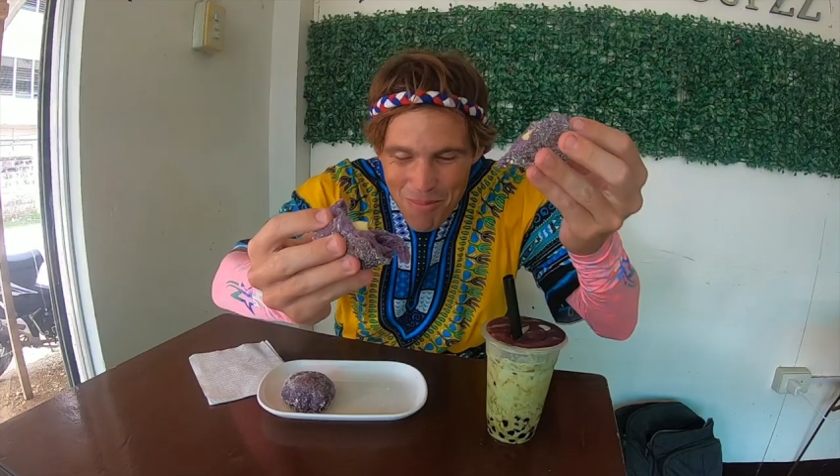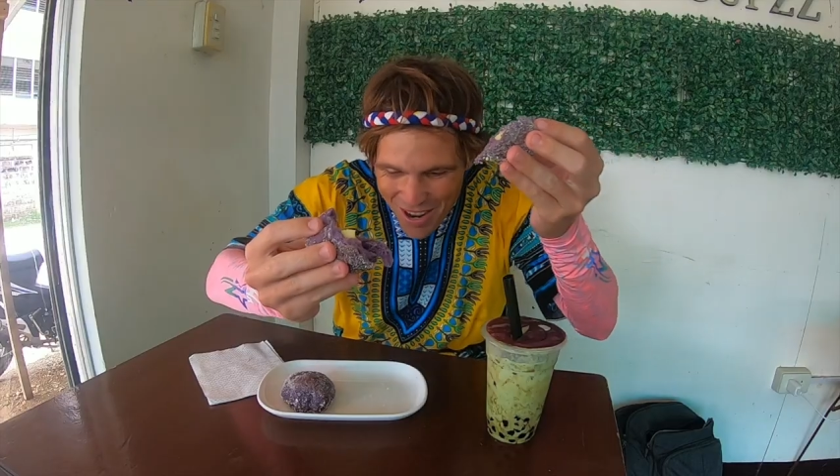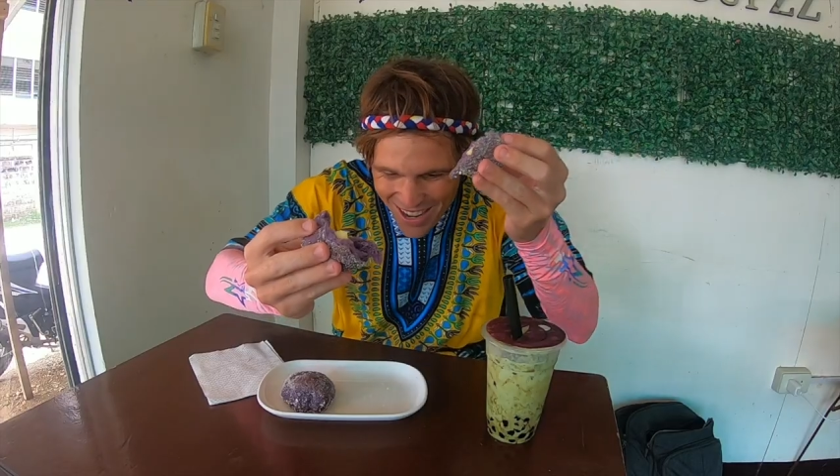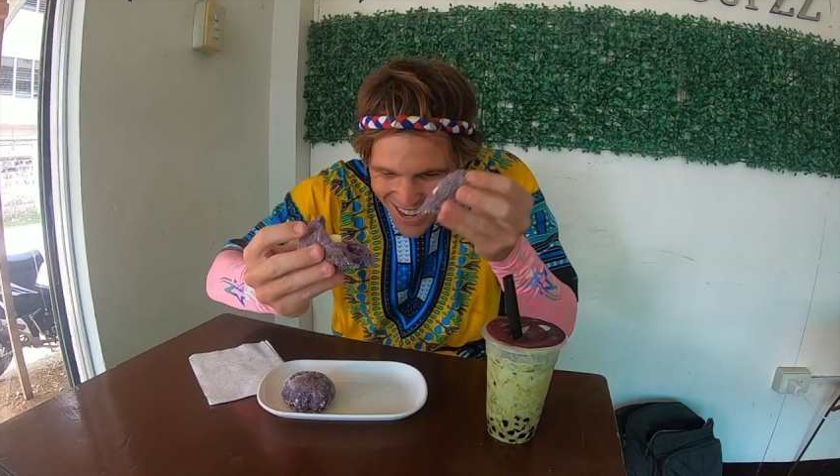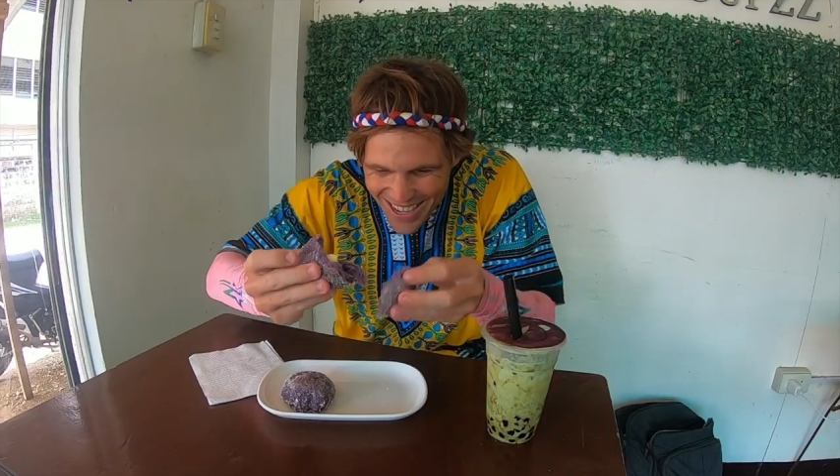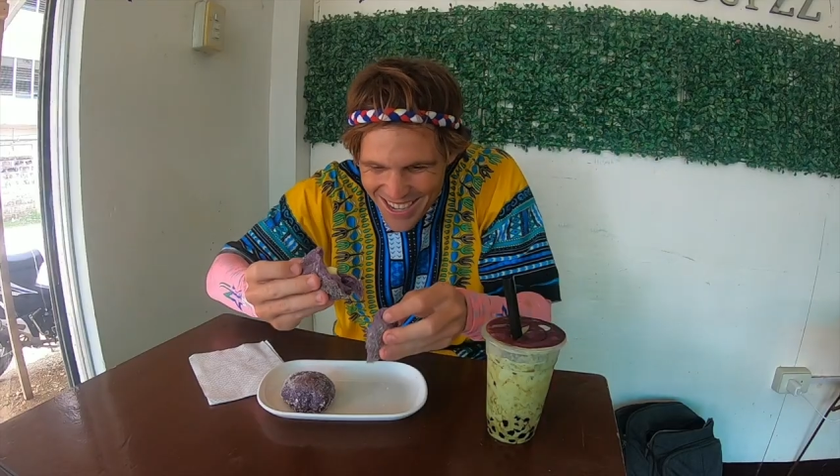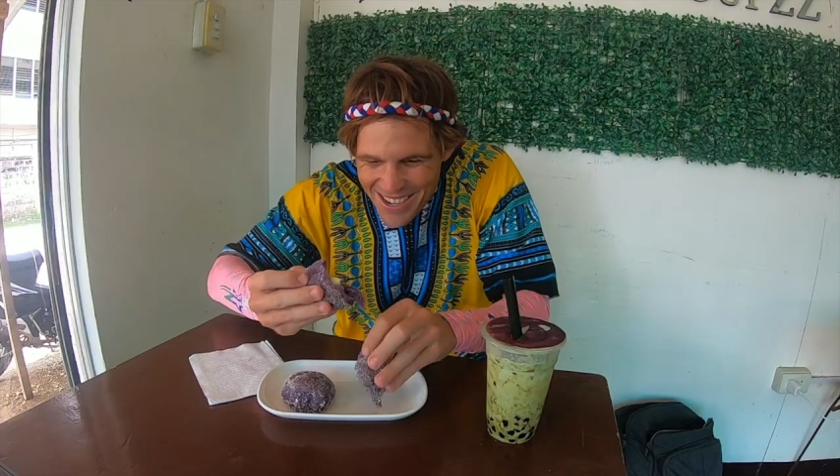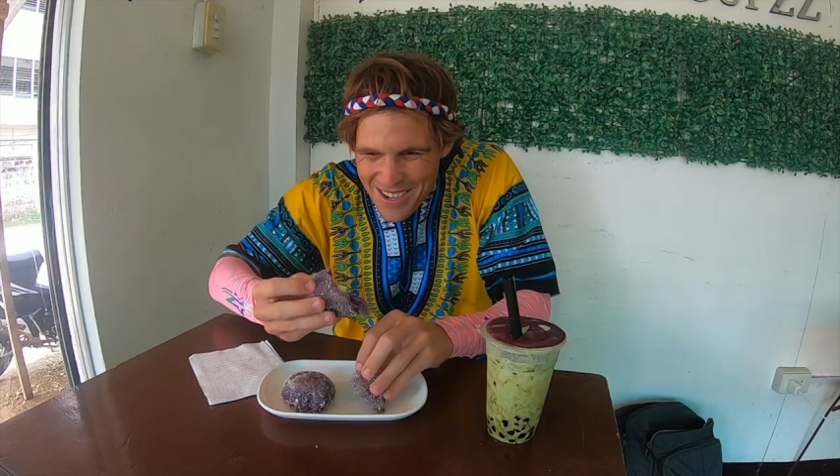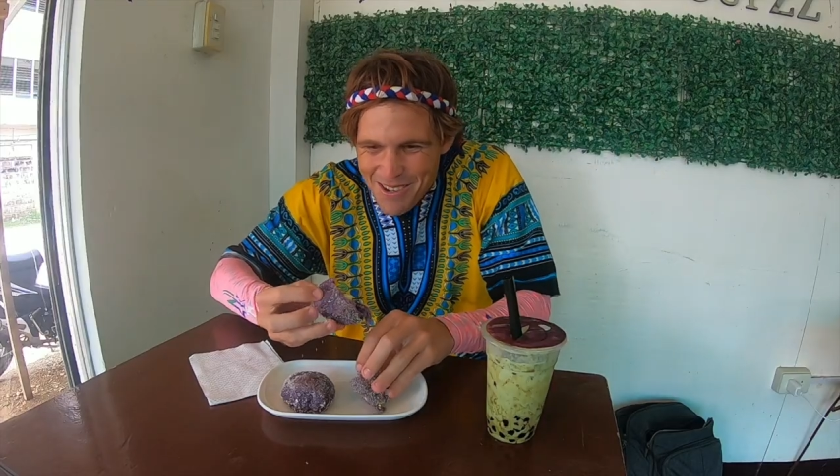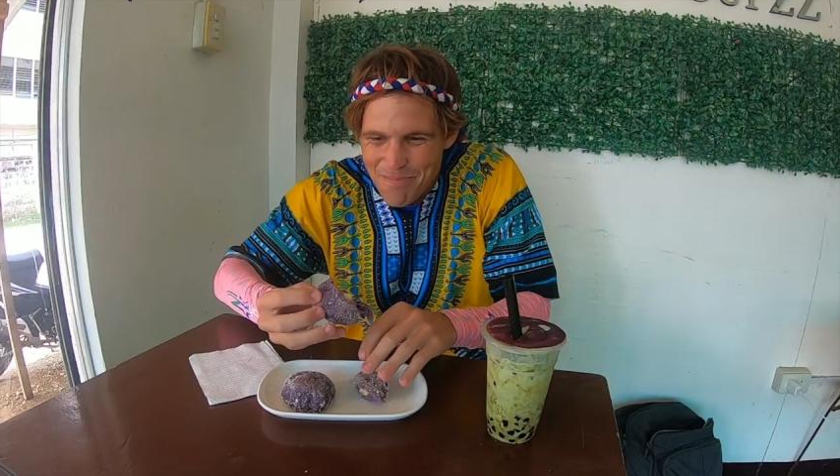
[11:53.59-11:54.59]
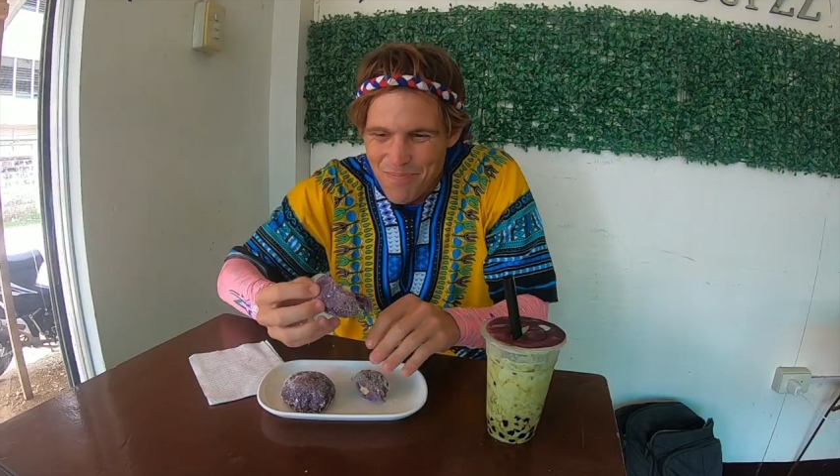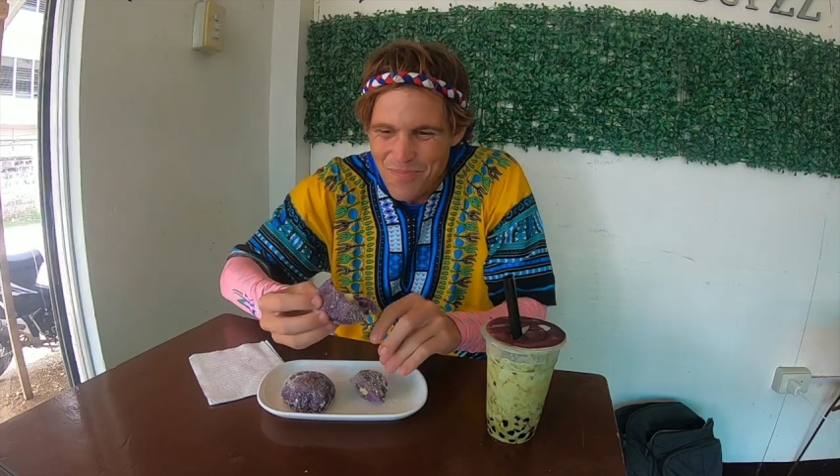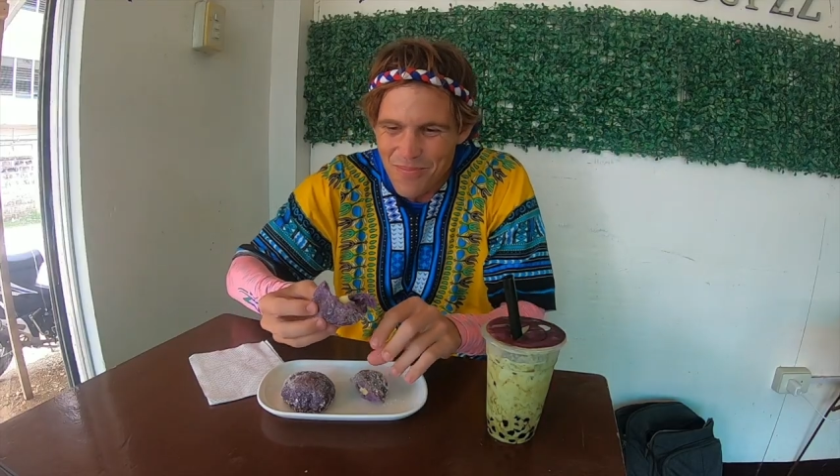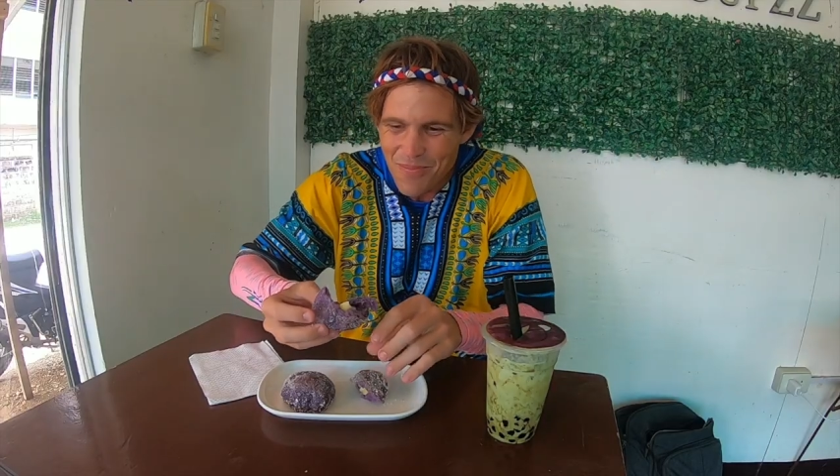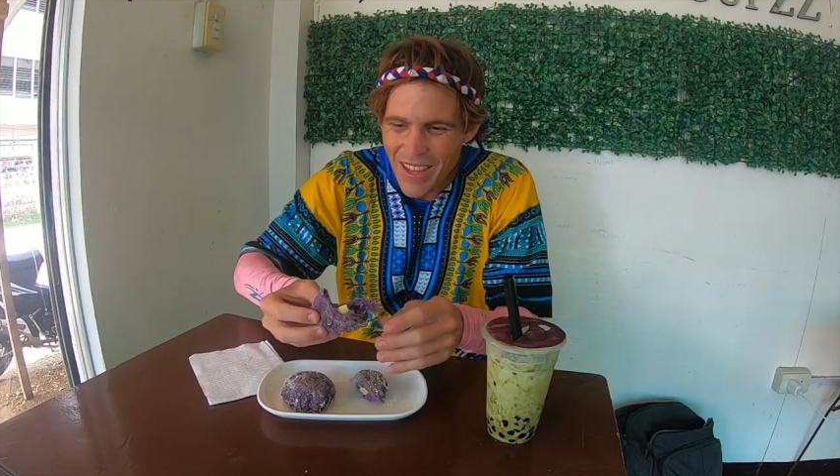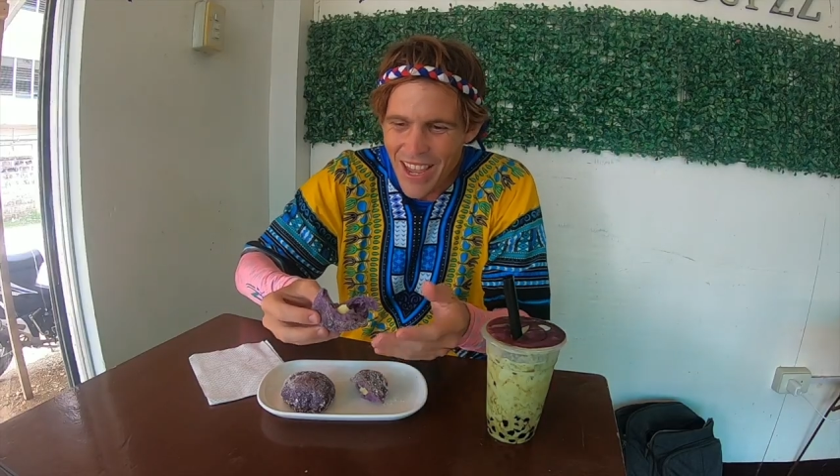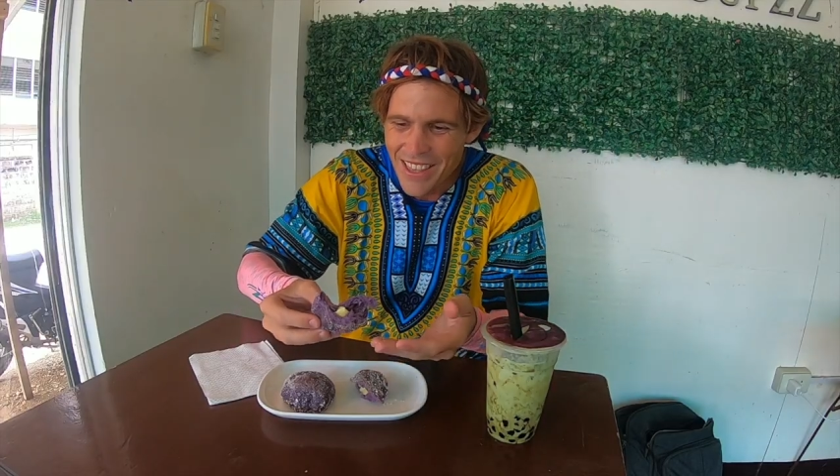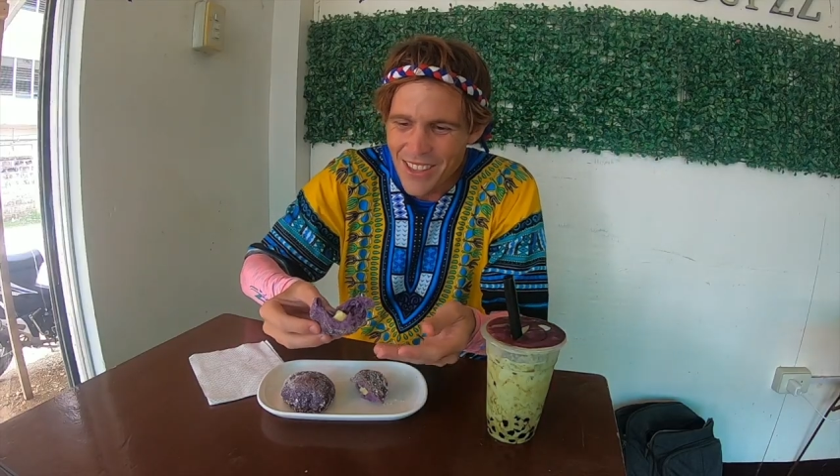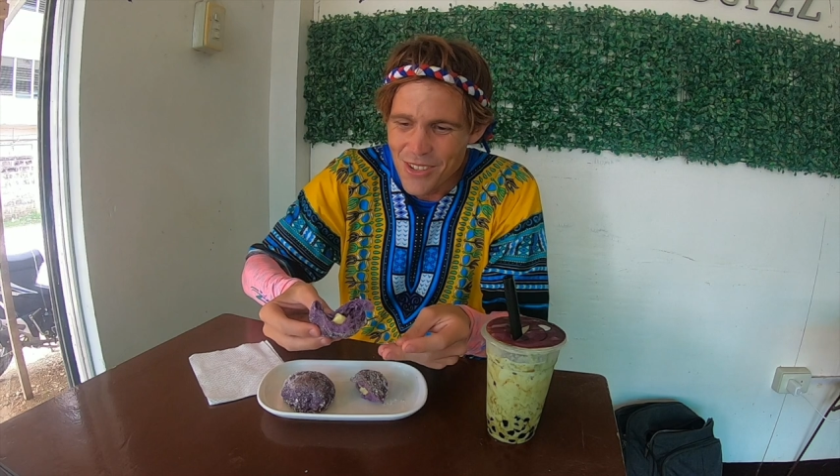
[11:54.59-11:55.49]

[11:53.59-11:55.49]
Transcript: but I think